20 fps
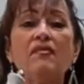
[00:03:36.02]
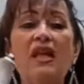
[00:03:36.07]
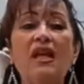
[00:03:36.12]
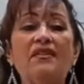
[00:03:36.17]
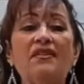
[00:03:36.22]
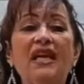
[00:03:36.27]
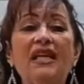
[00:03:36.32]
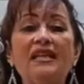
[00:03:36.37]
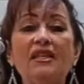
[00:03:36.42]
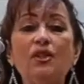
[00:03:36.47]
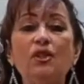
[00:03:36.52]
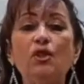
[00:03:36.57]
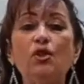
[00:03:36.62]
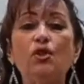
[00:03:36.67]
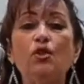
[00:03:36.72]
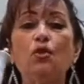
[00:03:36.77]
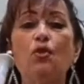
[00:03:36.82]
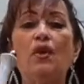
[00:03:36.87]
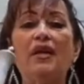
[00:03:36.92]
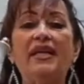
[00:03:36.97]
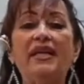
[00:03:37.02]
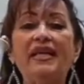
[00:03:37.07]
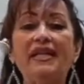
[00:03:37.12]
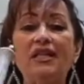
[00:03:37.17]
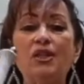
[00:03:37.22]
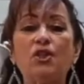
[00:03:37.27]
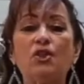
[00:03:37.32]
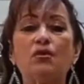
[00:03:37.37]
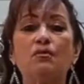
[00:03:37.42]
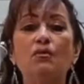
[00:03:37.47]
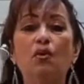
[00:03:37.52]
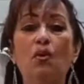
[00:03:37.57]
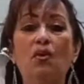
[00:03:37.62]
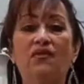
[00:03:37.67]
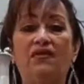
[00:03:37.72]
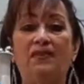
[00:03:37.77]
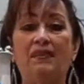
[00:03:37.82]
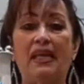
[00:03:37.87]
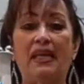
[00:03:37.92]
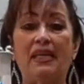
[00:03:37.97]
that you do each
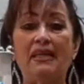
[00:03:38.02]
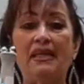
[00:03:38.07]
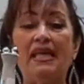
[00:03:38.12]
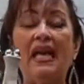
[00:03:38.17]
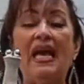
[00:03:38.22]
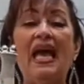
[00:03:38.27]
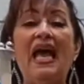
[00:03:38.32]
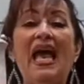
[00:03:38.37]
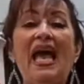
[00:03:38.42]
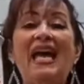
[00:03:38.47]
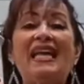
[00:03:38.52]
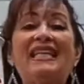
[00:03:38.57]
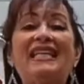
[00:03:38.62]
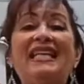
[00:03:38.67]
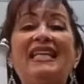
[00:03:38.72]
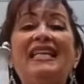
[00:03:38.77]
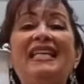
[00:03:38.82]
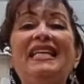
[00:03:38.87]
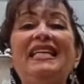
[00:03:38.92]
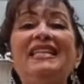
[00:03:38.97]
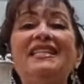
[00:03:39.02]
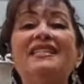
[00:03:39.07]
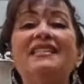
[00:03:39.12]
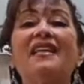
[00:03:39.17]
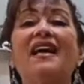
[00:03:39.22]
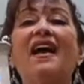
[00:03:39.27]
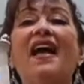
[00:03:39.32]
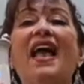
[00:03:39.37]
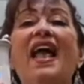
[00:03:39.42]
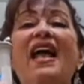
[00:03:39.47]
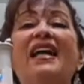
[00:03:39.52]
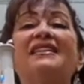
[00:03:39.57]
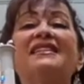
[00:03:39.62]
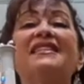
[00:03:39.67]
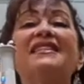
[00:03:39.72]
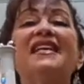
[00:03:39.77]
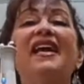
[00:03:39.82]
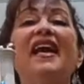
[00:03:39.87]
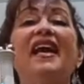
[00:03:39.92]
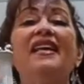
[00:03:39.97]
movement at least
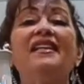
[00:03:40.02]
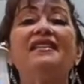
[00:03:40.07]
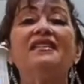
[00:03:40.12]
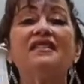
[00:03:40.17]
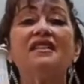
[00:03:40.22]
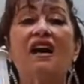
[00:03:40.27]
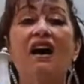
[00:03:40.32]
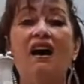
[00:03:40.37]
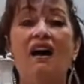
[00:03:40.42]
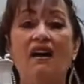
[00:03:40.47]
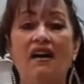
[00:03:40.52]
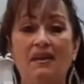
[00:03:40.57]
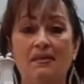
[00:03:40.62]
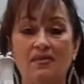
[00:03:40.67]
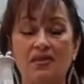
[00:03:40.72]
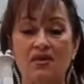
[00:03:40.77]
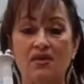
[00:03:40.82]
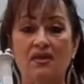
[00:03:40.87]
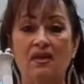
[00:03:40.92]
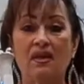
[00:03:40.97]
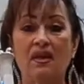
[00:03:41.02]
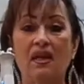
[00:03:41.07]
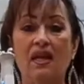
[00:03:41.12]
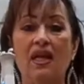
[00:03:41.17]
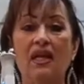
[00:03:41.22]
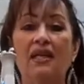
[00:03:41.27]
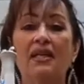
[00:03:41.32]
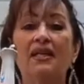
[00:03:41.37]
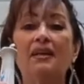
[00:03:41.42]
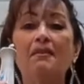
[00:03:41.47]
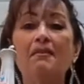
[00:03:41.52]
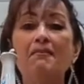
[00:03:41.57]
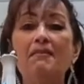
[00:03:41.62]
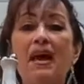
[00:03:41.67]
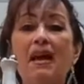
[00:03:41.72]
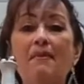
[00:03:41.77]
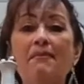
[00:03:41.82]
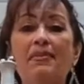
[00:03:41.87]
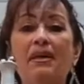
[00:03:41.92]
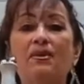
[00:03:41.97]
10 times.
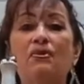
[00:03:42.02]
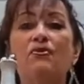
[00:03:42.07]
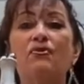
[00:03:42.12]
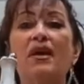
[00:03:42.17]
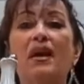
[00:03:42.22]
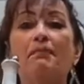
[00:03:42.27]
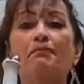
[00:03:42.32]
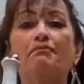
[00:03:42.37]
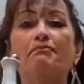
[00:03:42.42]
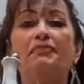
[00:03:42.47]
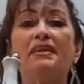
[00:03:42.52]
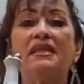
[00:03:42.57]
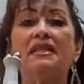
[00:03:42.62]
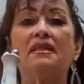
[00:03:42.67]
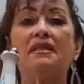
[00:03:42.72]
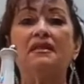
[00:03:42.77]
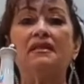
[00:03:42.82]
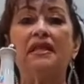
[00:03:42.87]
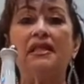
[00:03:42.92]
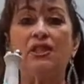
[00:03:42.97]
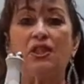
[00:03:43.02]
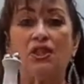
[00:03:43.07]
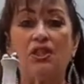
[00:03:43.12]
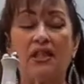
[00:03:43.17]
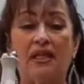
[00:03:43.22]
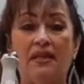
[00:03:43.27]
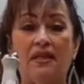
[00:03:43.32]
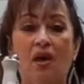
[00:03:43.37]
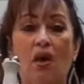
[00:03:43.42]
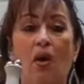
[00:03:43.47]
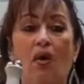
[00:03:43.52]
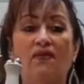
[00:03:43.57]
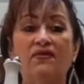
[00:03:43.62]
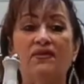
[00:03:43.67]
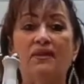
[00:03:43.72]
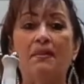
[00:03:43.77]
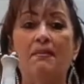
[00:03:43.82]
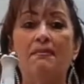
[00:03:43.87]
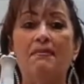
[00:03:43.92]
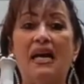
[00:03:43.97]
Remember, repetition
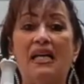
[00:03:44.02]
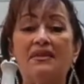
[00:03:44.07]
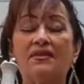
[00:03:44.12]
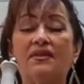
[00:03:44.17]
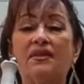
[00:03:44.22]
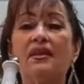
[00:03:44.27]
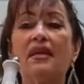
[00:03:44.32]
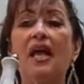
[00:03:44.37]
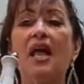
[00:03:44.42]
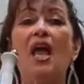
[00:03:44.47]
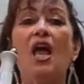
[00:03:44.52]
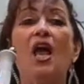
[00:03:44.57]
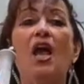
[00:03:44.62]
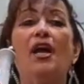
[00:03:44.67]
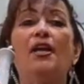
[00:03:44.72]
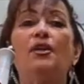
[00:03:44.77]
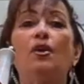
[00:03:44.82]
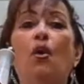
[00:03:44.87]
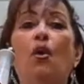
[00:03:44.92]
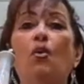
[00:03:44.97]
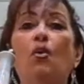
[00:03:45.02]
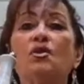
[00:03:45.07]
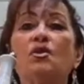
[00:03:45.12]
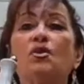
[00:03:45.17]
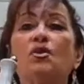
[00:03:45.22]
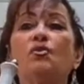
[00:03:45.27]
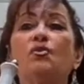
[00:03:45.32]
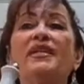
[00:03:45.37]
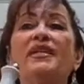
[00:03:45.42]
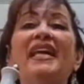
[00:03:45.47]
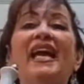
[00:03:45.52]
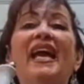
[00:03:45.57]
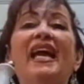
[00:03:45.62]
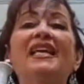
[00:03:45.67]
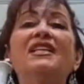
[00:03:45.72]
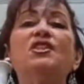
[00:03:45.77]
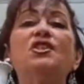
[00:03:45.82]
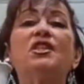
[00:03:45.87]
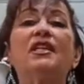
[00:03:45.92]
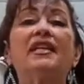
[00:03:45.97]
of the muscle and also
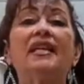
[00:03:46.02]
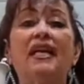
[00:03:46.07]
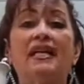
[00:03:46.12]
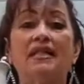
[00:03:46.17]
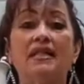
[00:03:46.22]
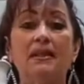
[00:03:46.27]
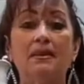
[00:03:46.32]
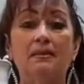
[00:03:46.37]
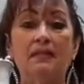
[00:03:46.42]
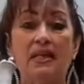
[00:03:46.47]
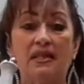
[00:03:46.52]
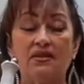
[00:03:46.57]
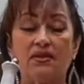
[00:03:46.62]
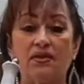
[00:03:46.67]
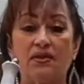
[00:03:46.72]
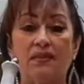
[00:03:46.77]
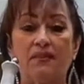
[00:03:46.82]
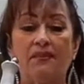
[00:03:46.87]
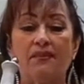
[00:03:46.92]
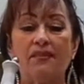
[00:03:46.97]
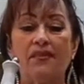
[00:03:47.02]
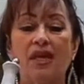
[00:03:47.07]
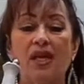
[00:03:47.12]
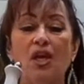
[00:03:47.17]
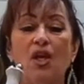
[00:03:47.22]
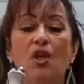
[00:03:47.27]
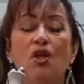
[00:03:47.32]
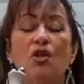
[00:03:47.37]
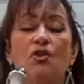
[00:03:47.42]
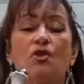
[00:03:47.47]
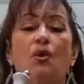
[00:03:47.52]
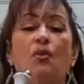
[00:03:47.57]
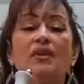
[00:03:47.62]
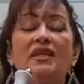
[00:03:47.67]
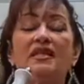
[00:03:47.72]
re-educating muscle. So